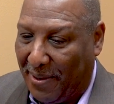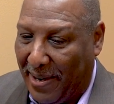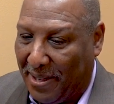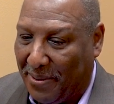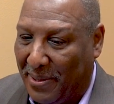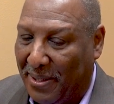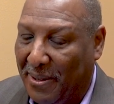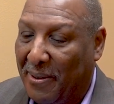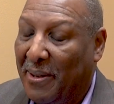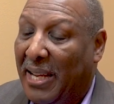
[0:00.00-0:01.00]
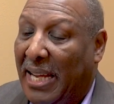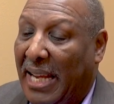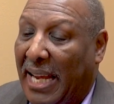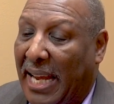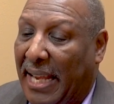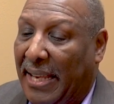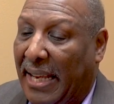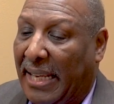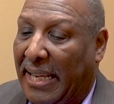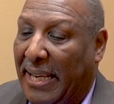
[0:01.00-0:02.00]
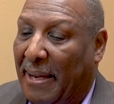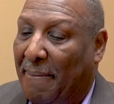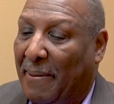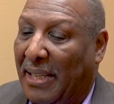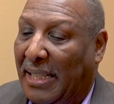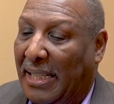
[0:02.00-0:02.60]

graduate school. And then Kim